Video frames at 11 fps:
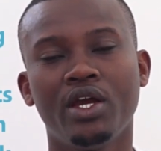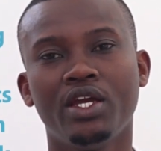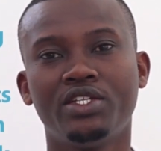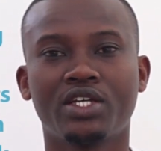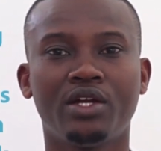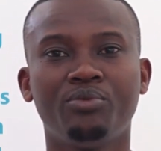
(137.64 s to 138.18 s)

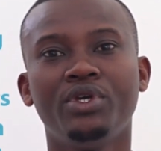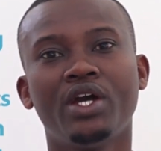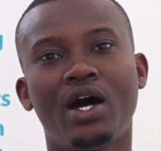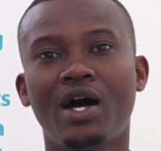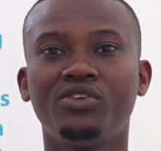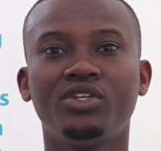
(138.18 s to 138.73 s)
It can be
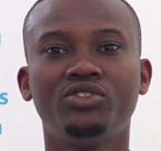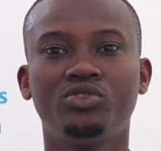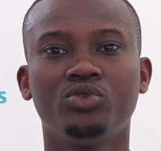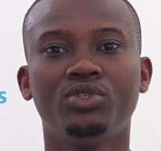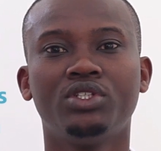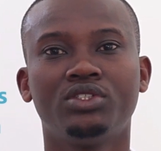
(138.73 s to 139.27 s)
100
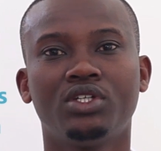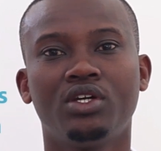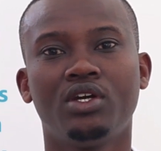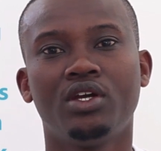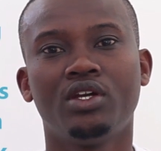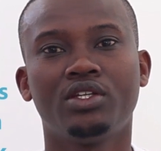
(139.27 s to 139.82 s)
students,
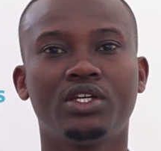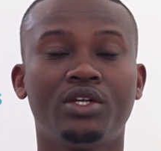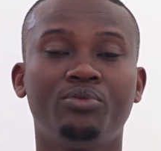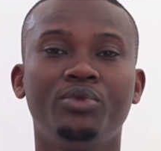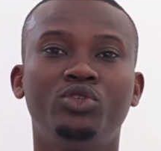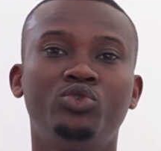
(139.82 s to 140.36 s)
it can
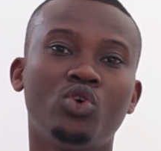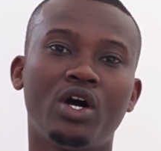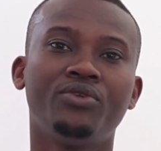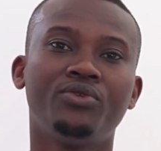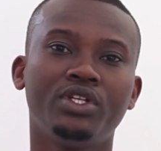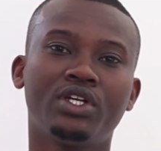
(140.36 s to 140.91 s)
be
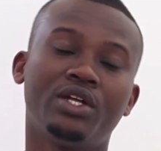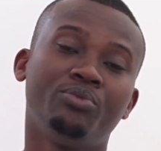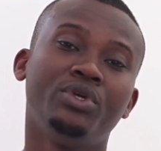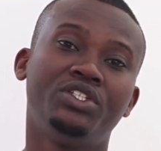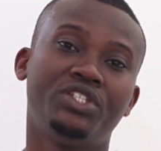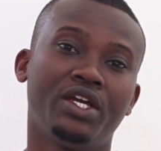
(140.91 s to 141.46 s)
200, it can
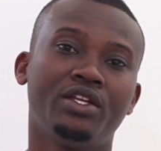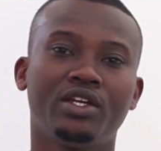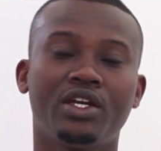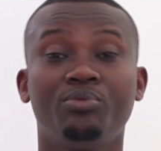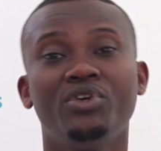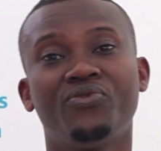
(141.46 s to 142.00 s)
be 10, it
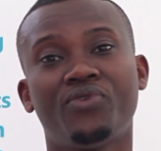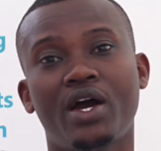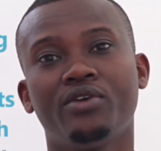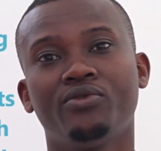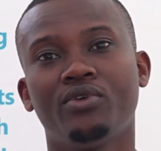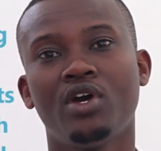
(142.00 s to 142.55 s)
can be 5.